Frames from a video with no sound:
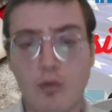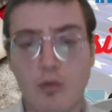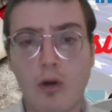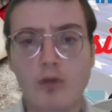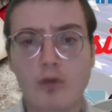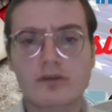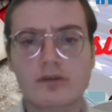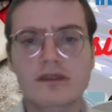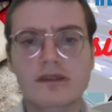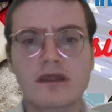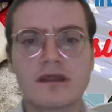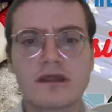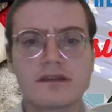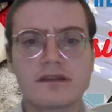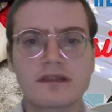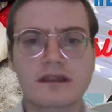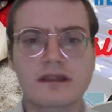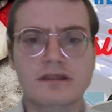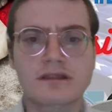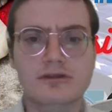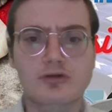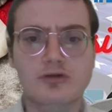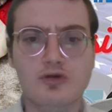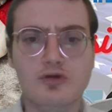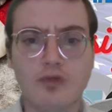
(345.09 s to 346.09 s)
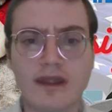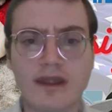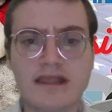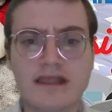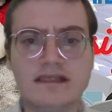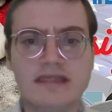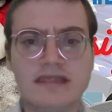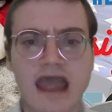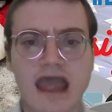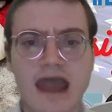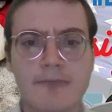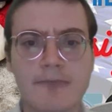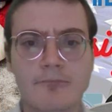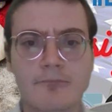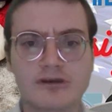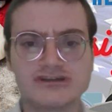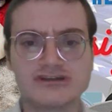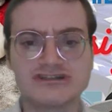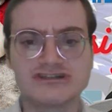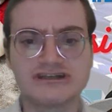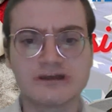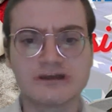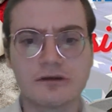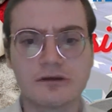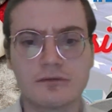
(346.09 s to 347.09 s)
Quote, great Dan
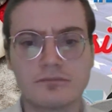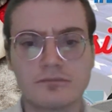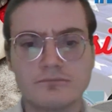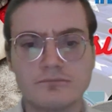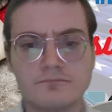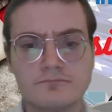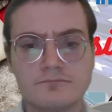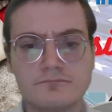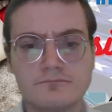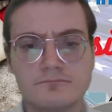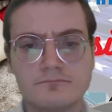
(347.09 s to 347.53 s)
Bongino.